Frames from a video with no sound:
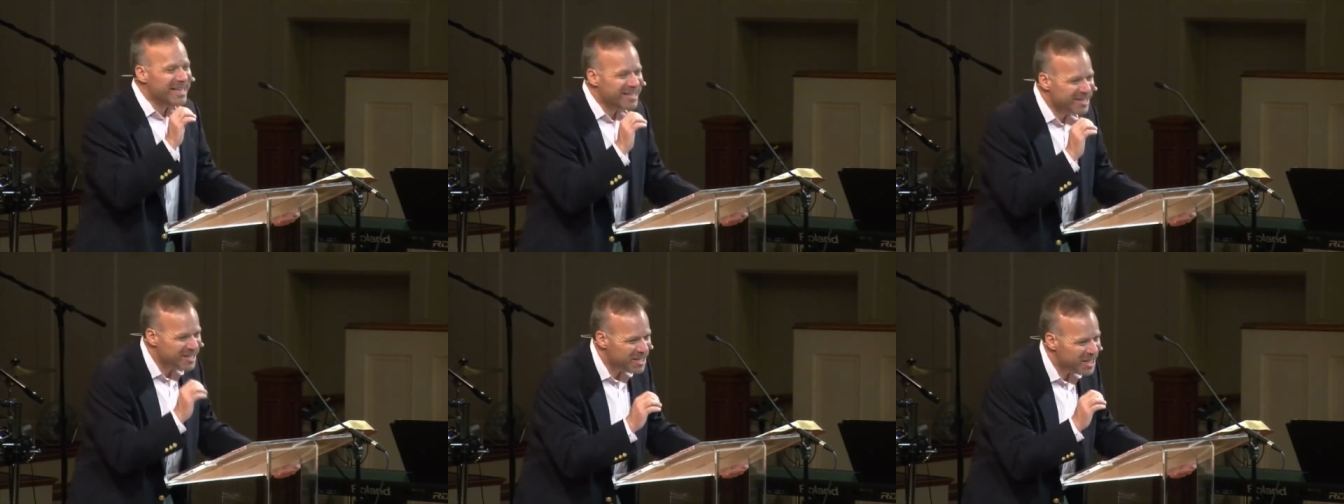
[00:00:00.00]

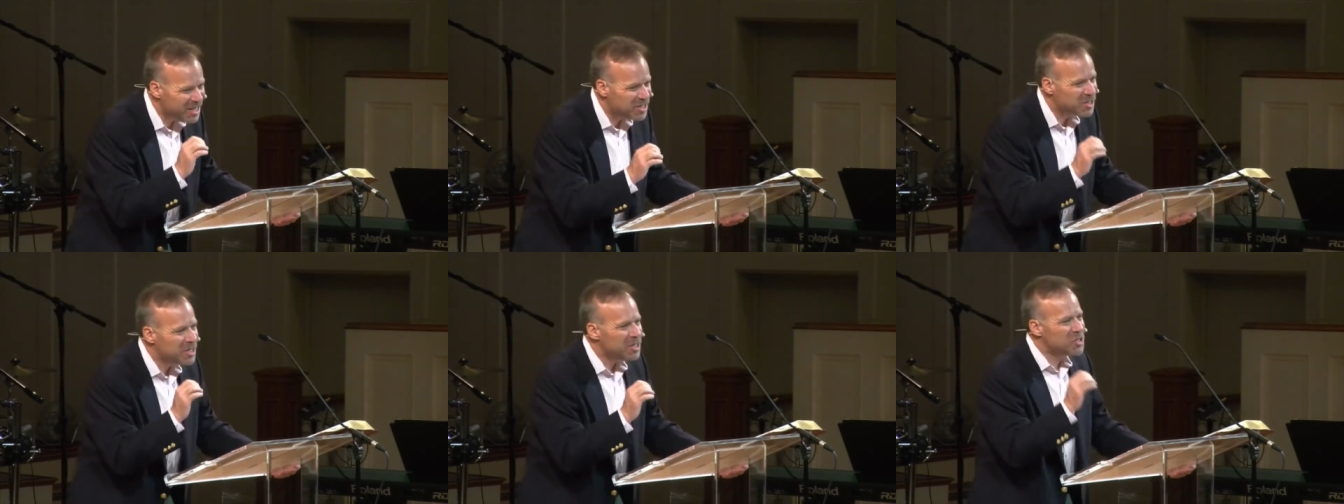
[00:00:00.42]

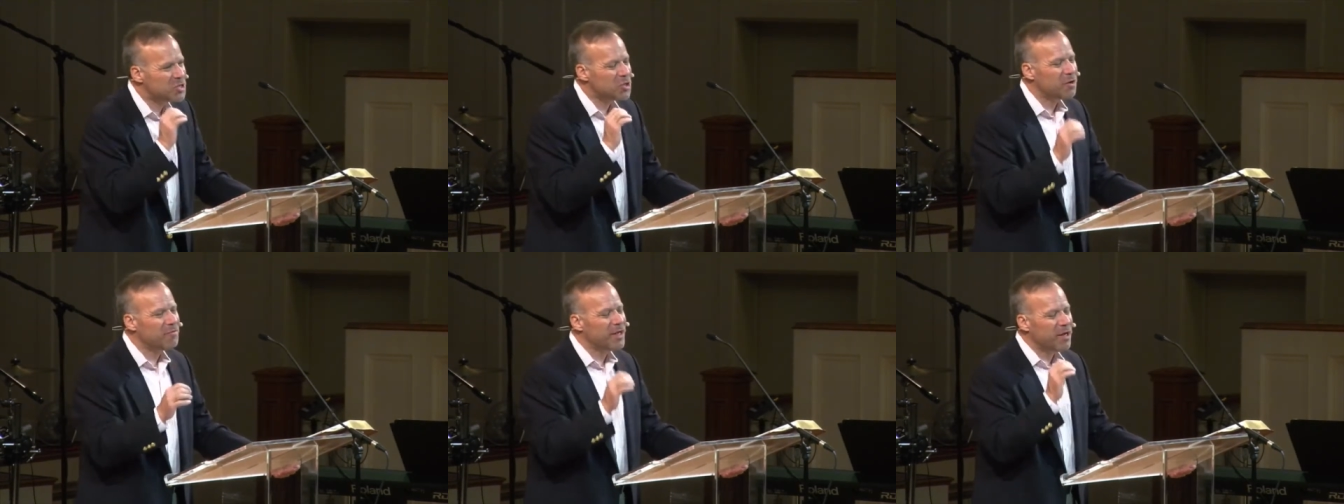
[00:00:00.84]
cease
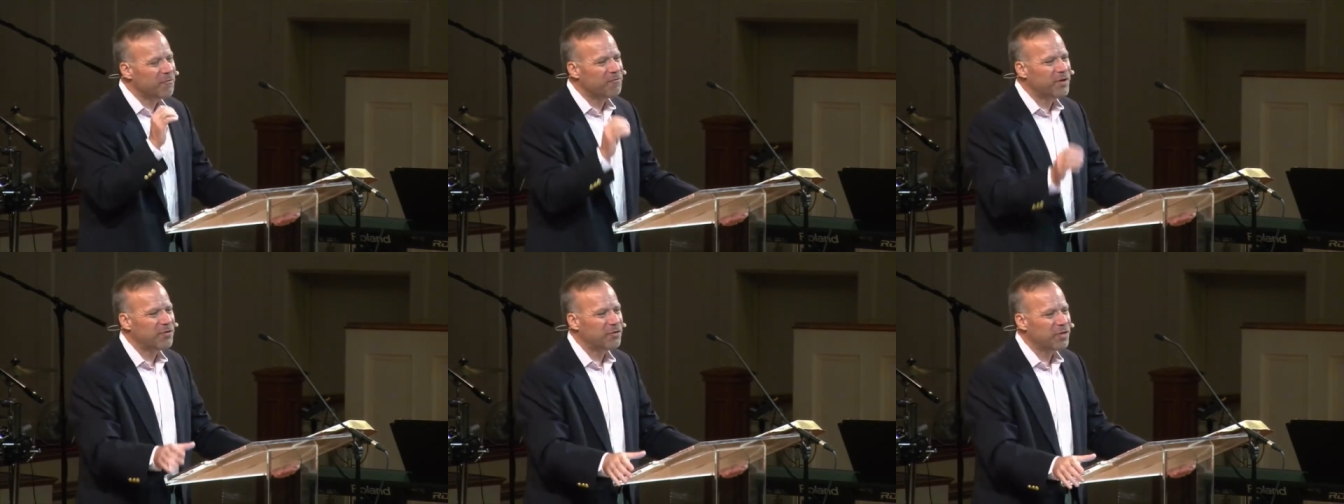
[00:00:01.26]
serving
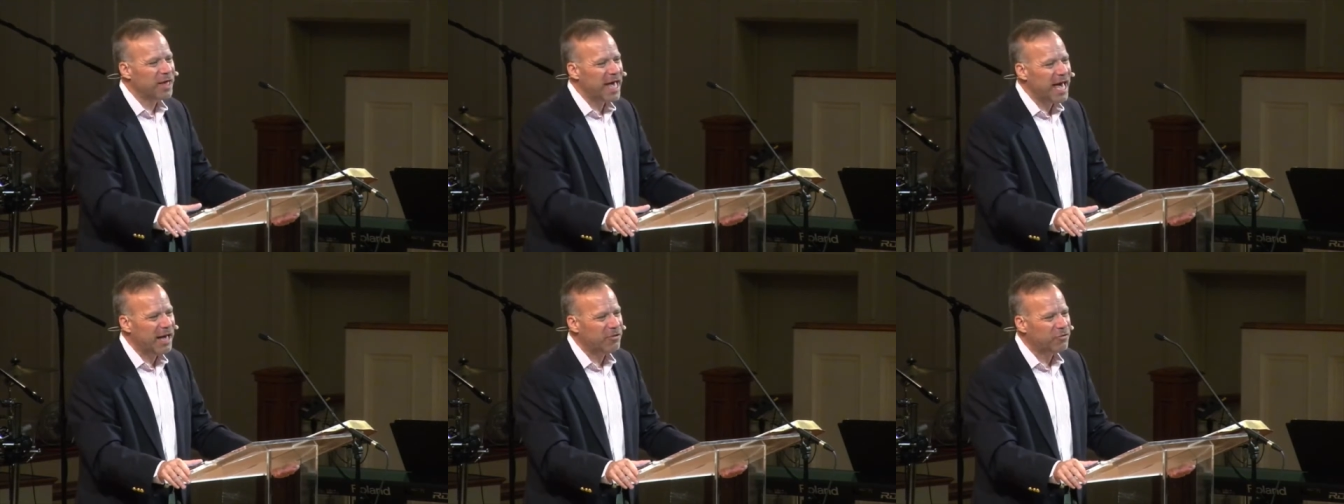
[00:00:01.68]

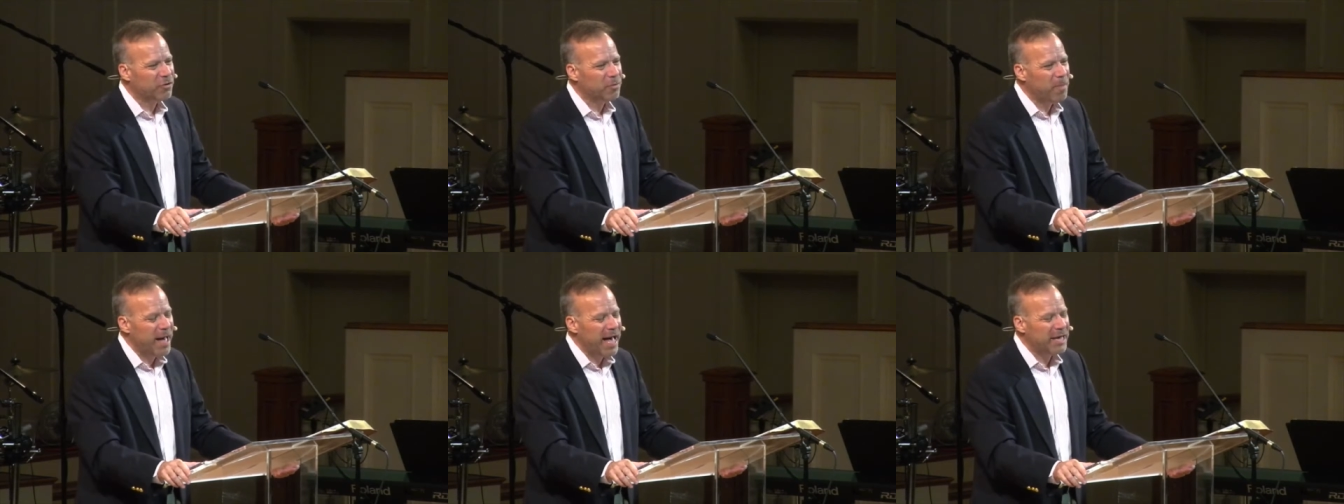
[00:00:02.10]
officially as
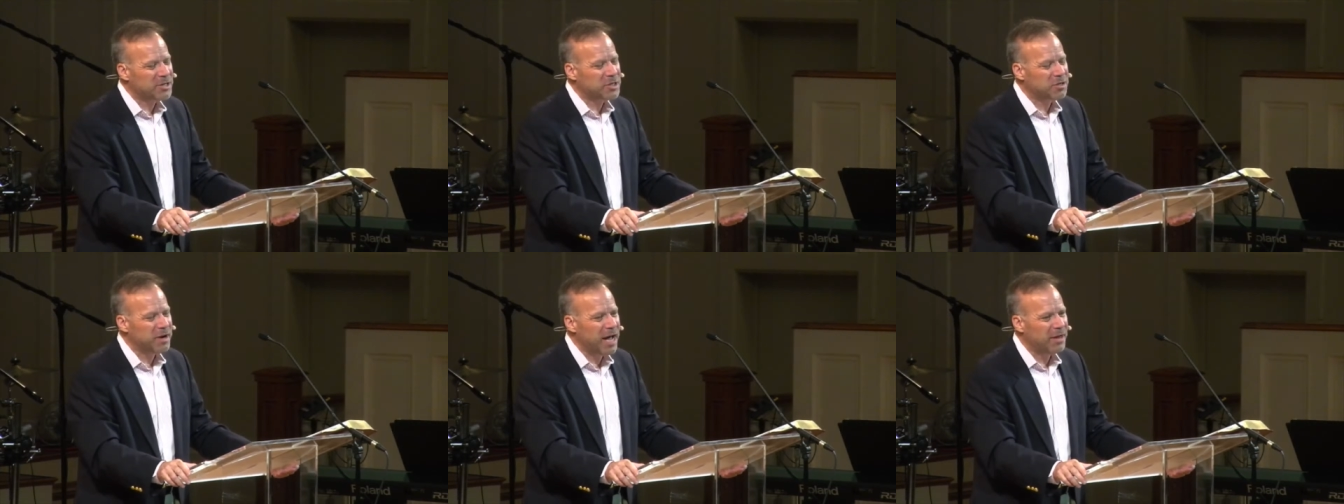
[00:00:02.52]
your
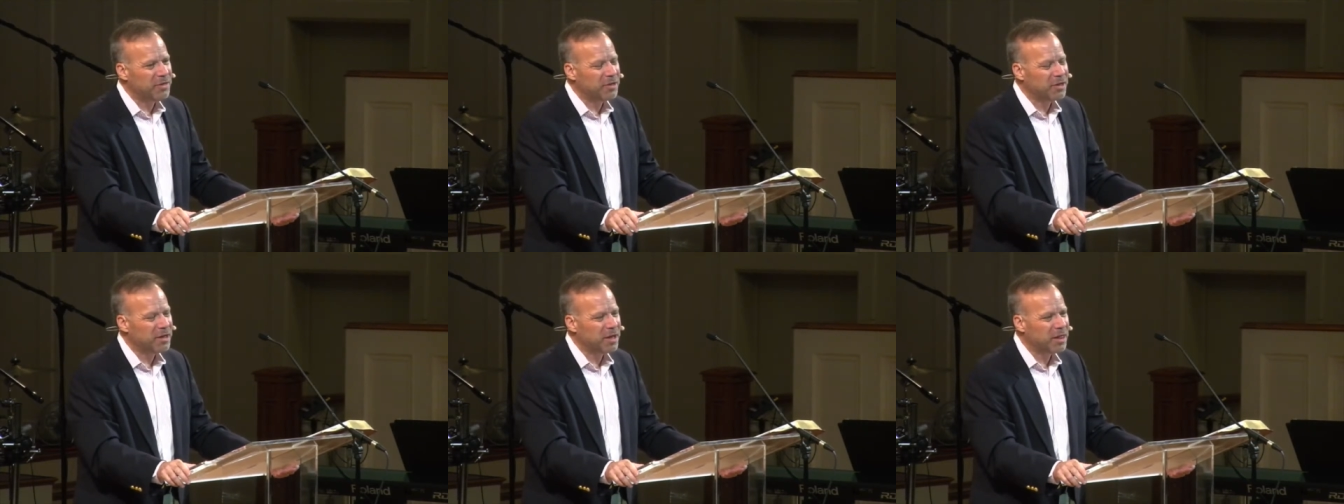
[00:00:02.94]
pastor at
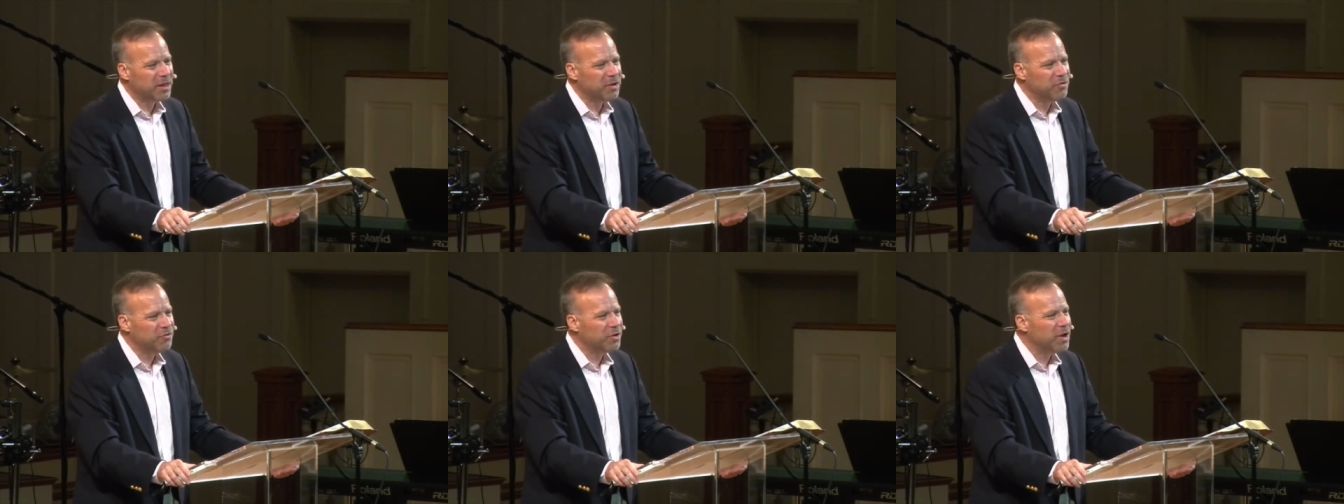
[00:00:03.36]
the
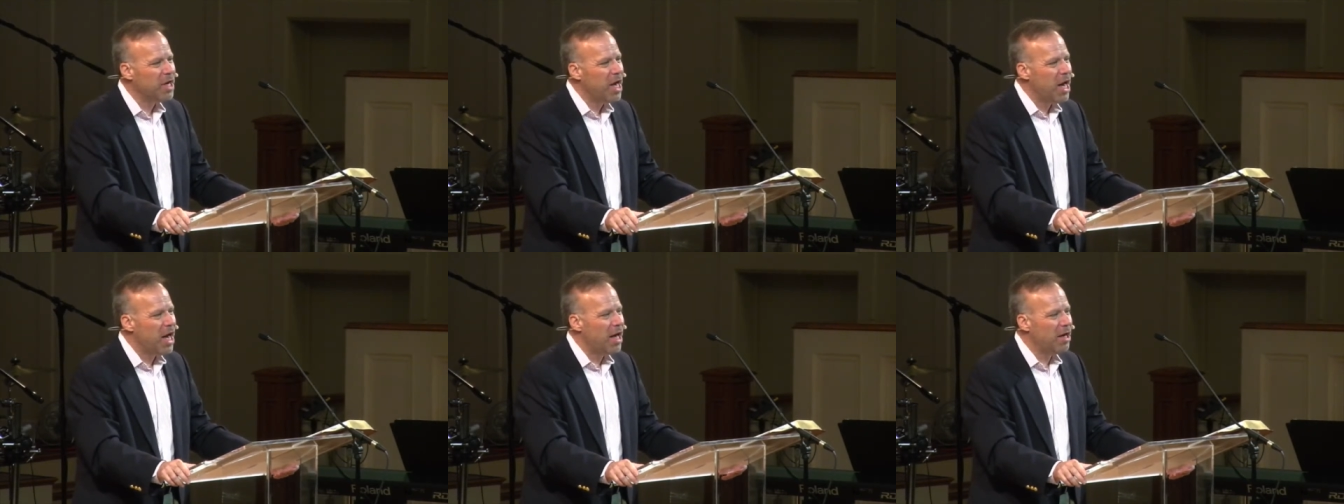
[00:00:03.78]
conclusion
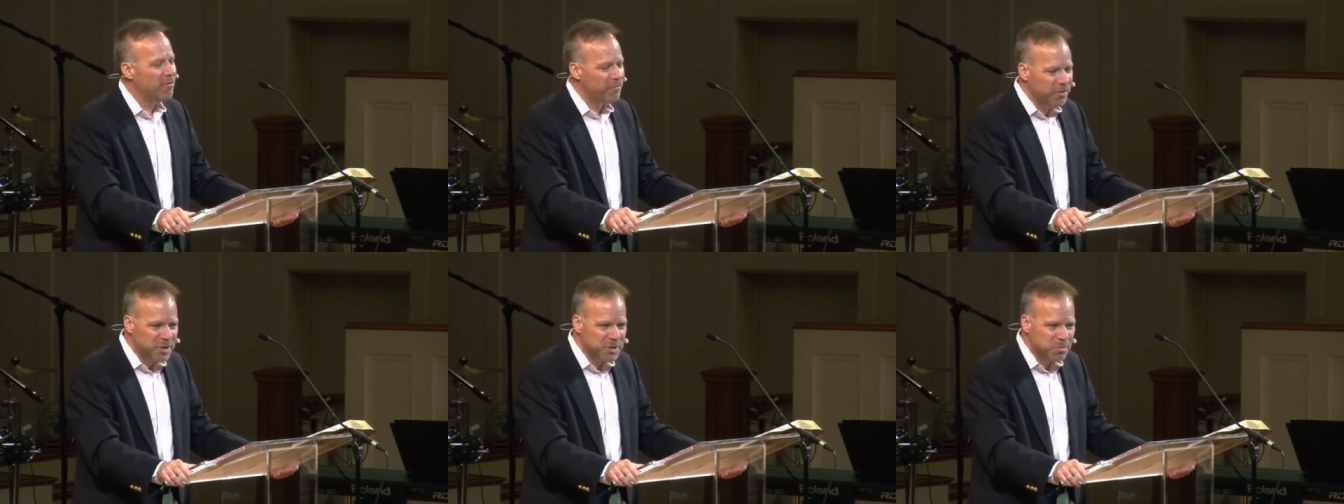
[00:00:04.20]

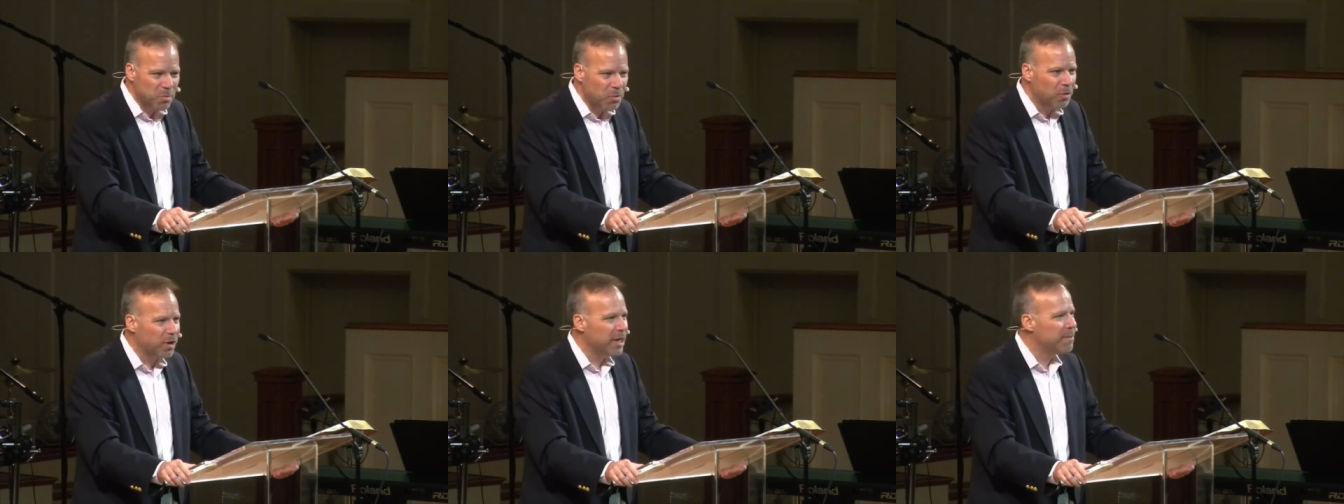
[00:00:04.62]
of this
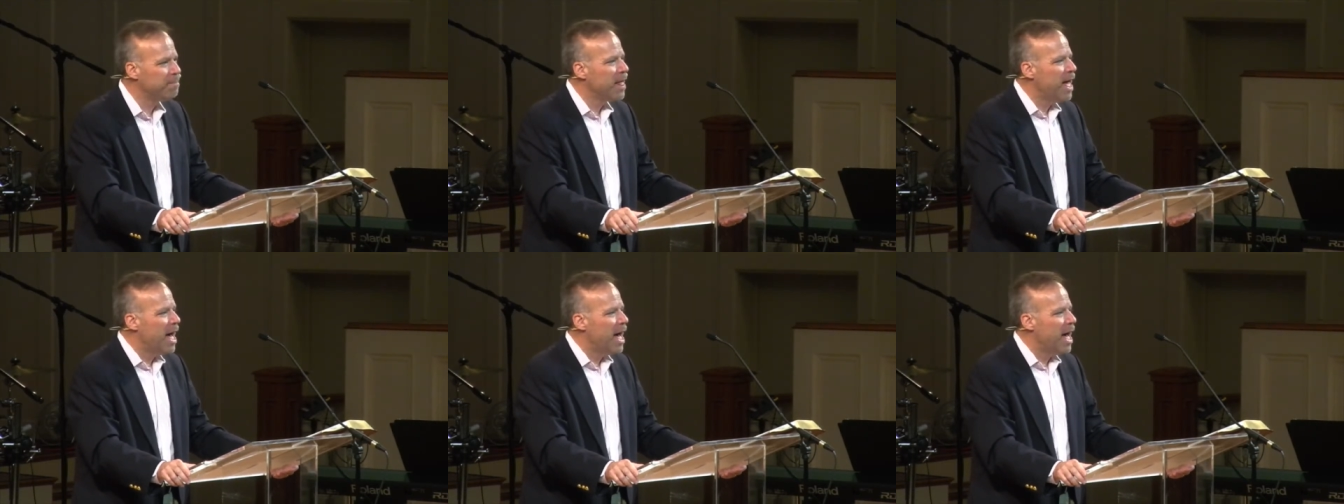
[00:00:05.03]
morning.